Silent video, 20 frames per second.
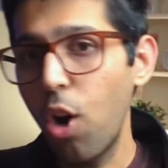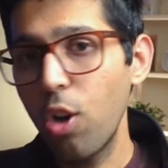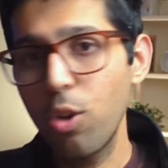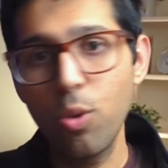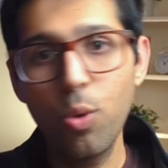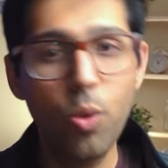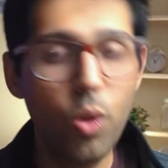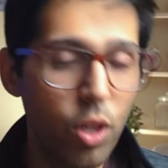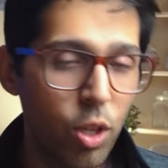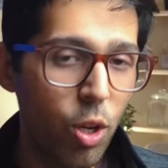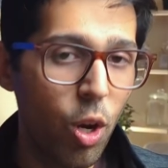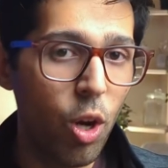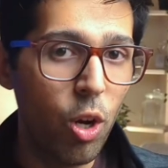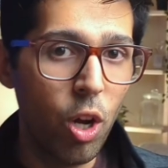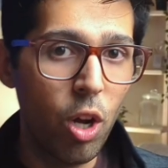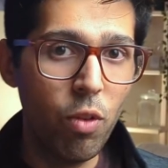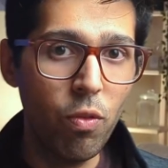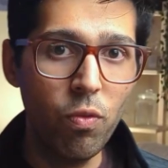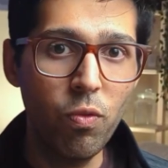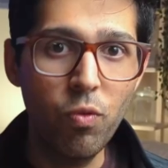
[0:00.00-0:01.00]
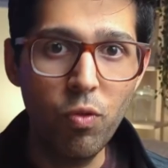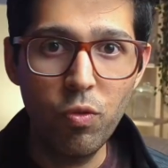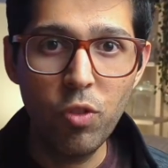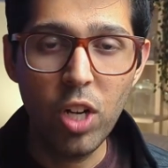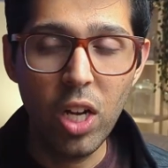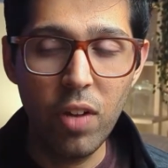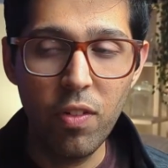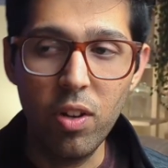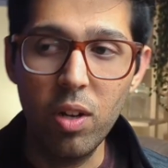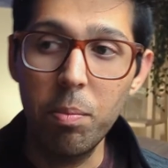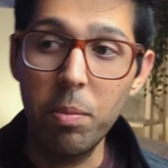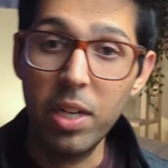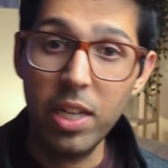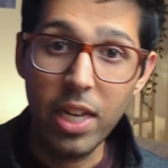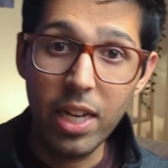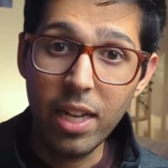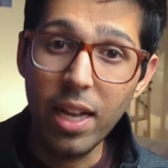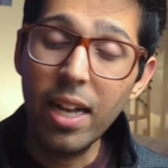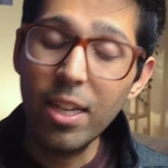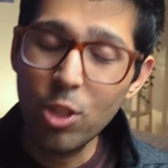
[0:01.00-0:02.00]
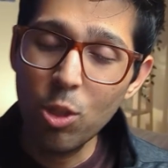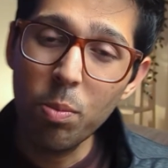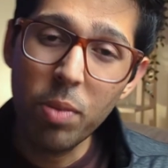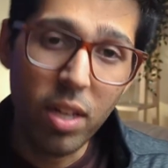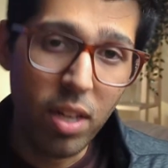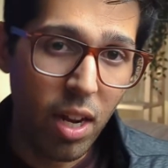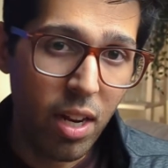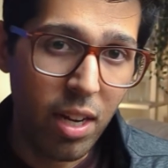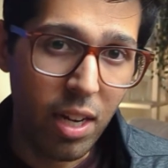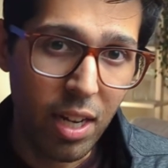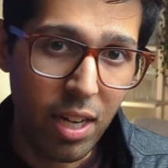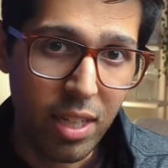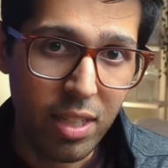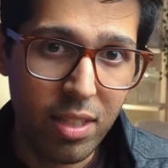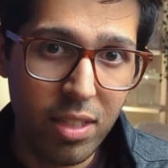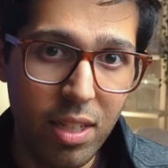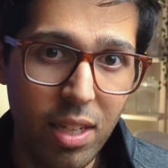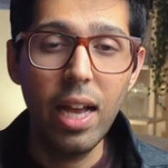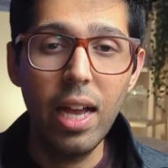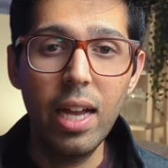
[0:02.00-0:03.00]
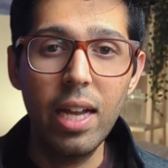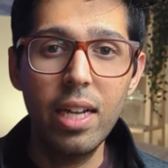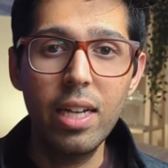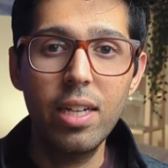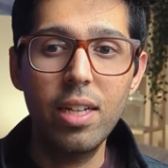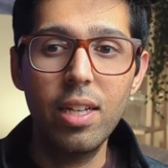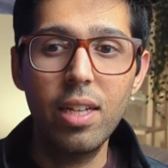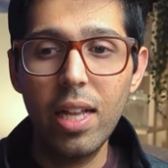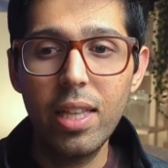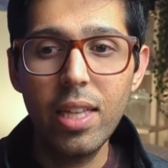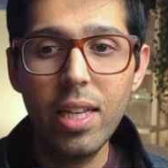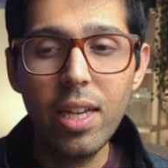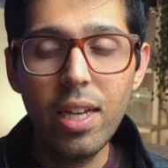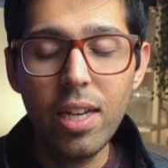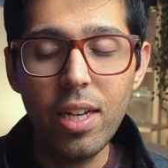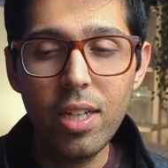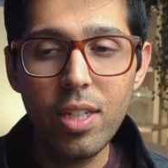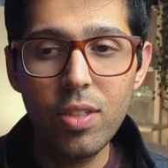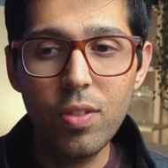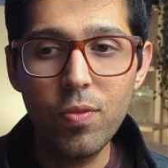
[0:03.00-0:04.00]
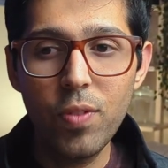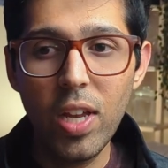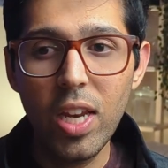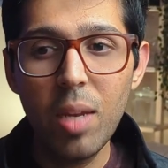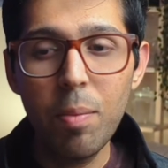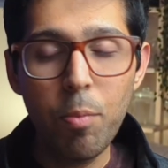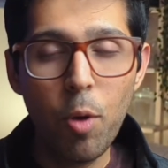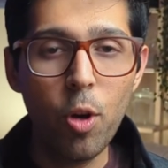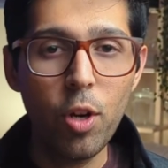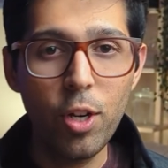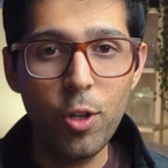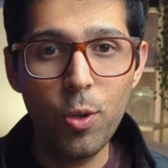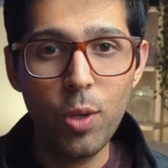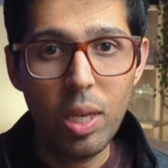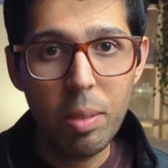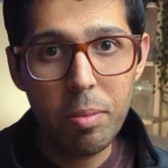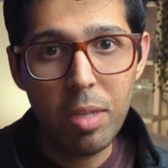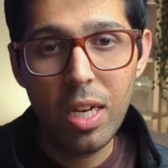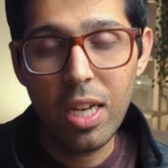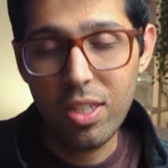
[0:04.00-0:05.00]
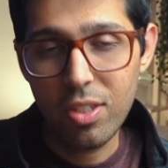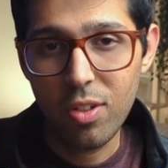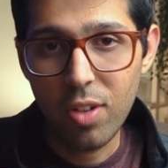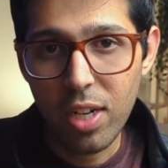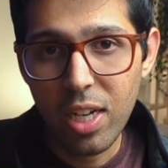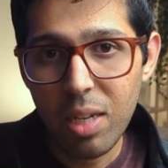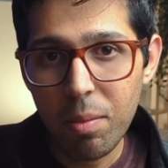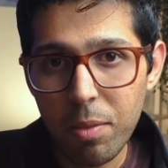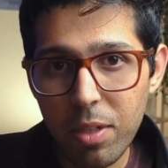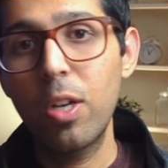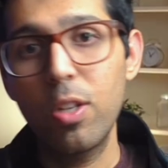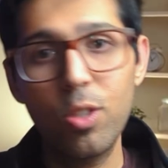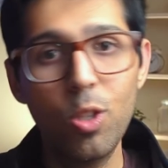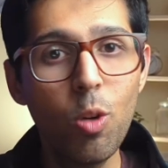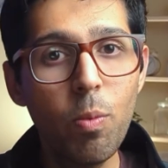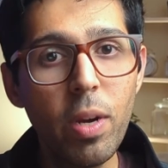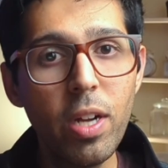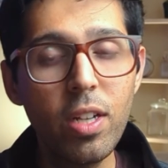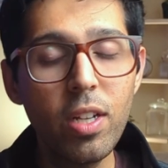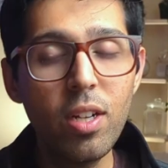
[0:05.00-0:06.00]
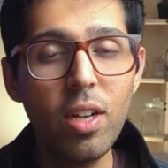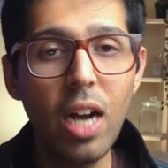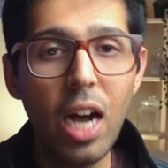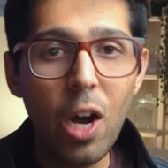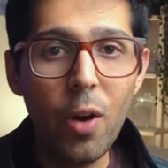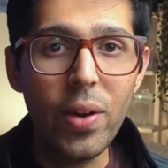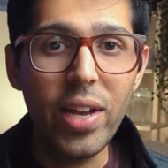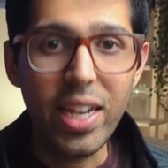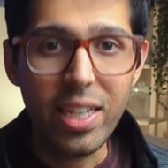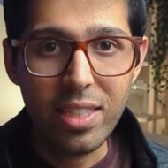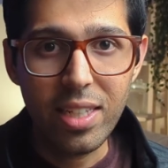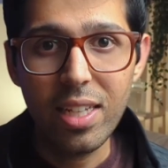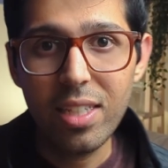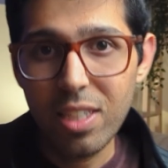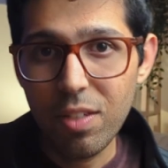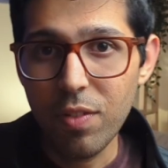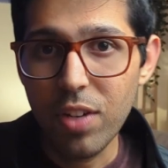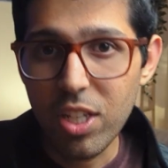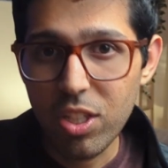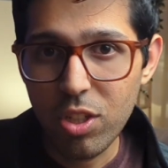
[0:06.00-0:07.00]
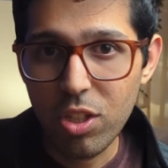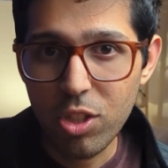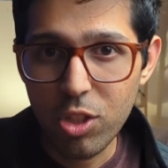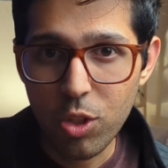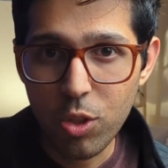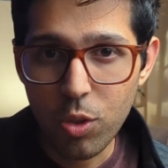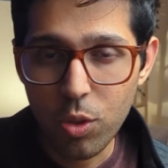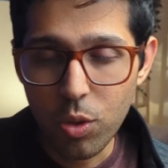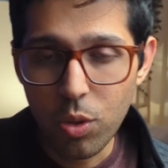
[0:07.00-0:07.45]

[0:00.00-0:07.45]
or Google Doc or whatever, but it has to be a running list. And I think it is very important to keep the list running, because no matter how extensive research you